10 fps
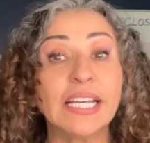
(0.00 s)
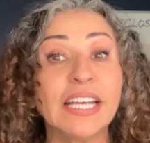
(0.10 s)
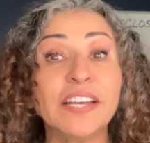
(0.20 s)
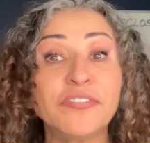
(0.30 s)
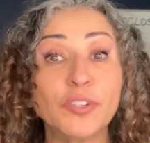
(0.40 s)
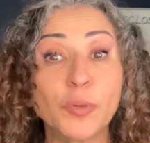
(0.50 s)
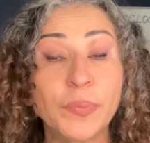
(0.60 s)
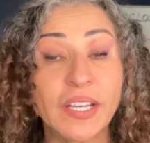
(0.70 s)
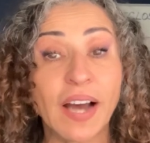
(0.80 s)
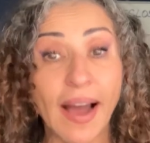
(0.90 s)
If you're
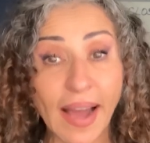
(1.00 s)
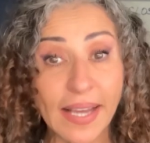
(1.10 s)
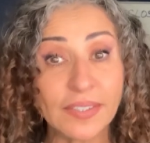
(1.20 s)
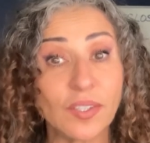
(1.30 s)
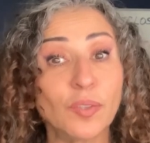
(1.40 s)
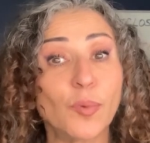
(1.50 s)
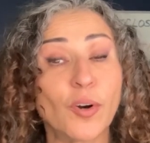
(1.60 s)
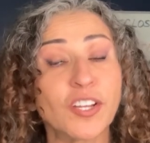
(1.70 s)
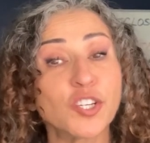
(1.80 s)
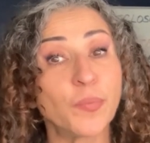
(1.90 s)
behind on
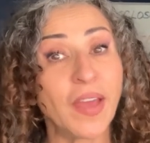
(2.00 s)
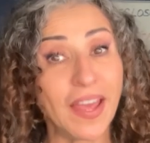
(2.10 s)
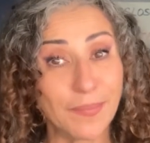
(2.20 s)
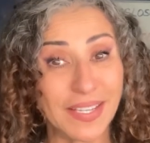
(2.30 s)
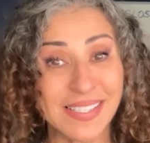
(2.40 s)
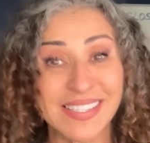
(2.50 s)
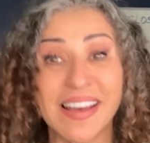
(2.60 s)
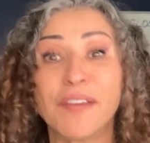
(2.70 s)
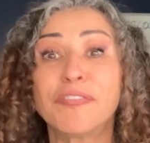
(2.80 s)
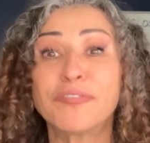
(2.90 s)
mortgage payments,
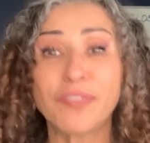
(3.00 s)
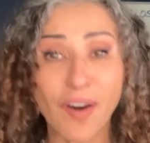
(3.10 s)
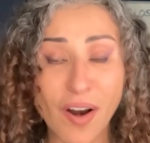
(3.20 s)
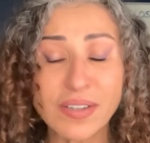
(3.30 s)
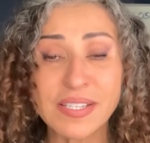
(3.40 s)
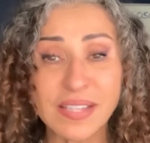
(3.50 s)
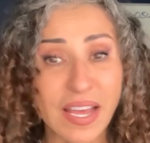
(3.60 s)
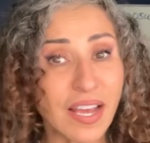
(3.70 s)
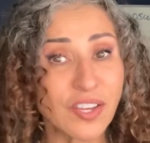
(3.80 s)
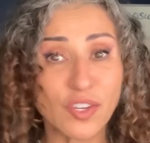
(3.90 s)
the first
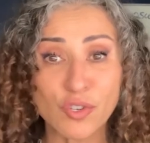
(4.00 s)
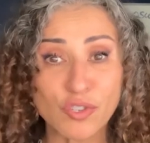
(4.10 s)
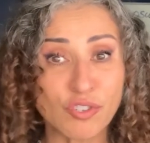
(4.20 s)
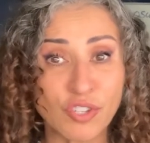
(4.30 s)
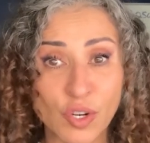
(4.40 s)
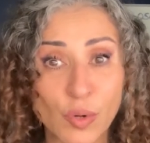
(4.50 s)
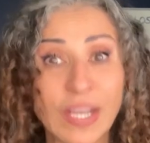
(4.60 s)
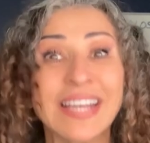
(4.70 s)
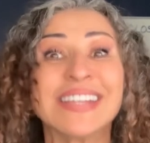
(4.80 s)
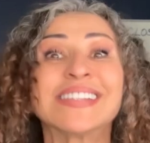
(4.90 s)
thing you should do
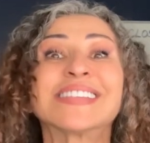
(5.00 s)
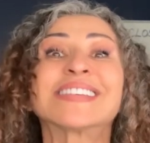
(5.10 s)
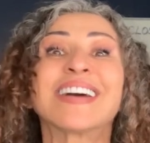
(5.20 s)
is